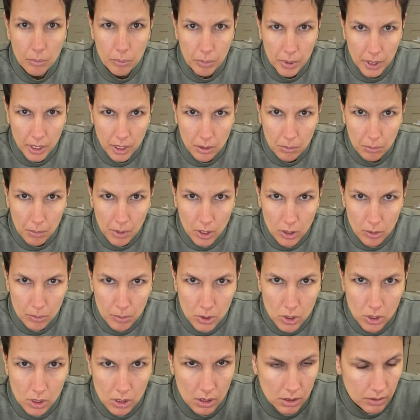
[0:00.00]
pink
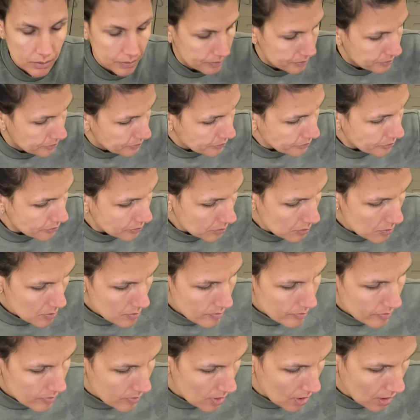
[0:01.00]
marble,
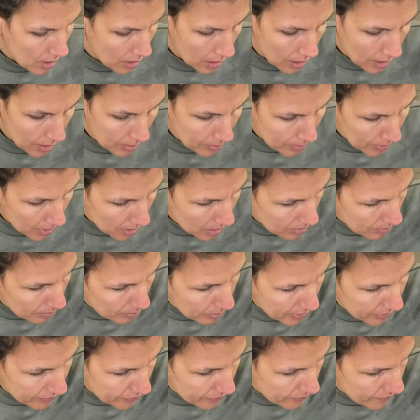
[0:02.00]

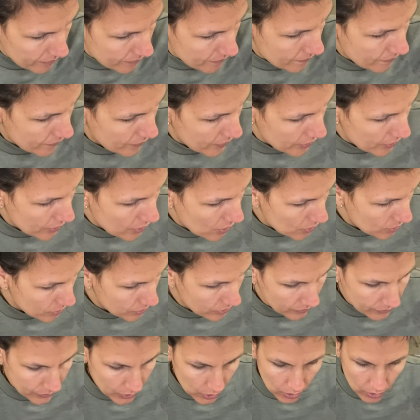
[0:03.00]
but for
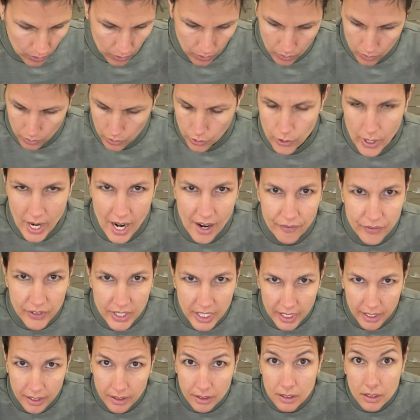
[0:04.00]
those of you
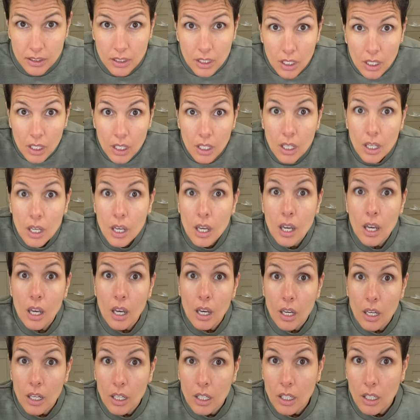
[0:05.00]
crafting,
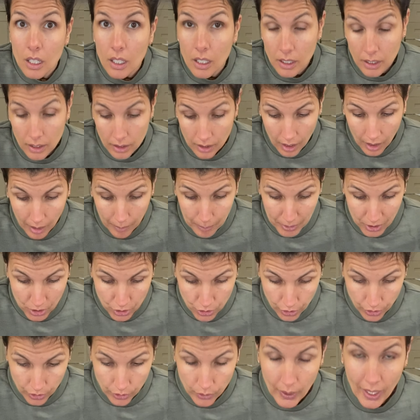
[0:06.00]
I'm going to
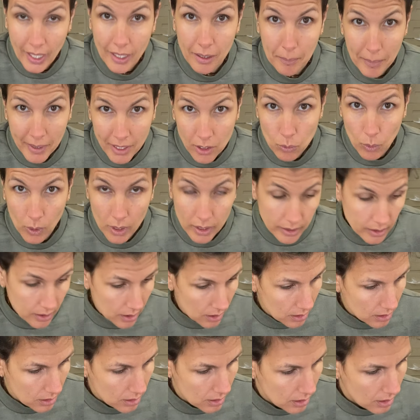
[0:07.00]
show you how to make
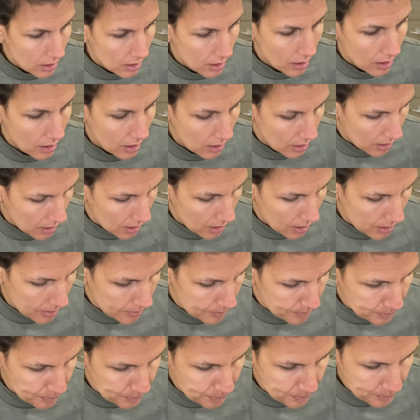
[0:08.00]
one
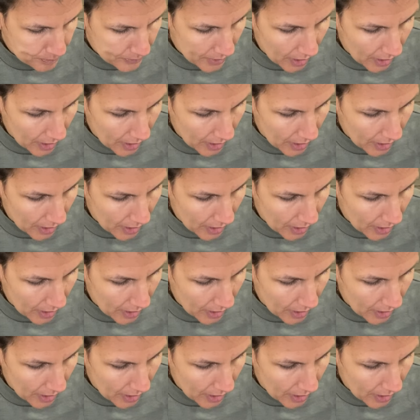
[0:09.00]
on